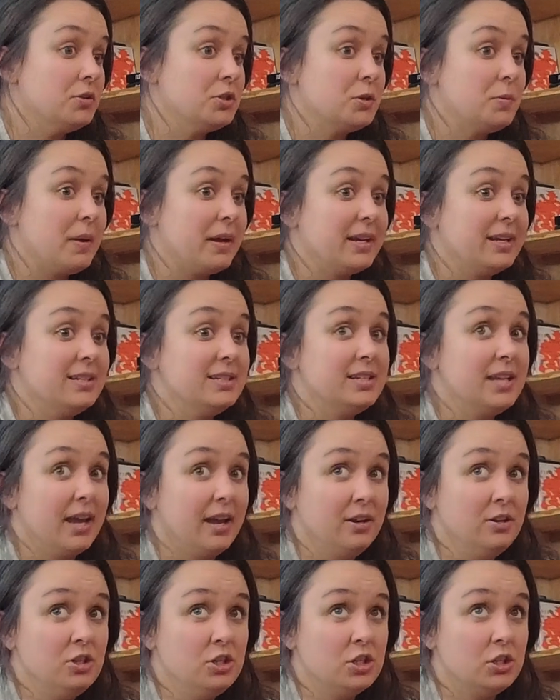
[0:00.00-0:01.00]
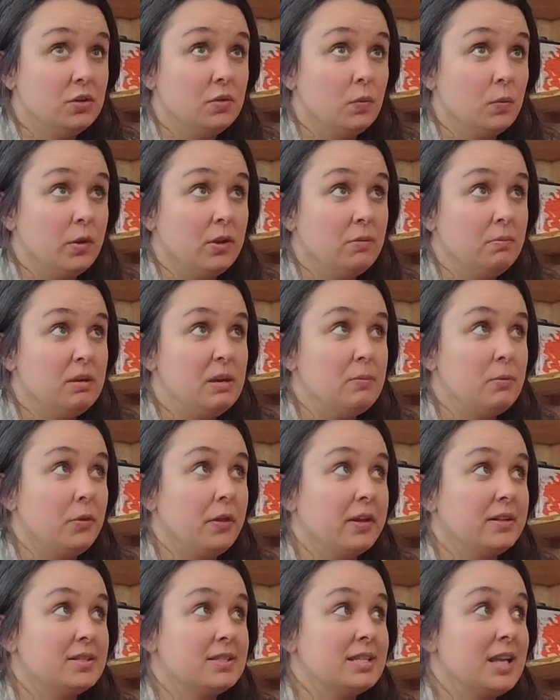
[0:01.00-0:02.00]
So my contention with people
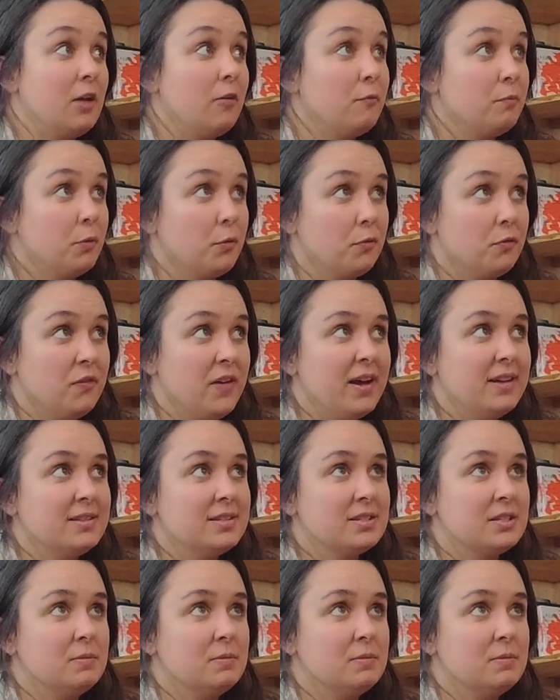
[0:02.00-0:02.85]
that self-profess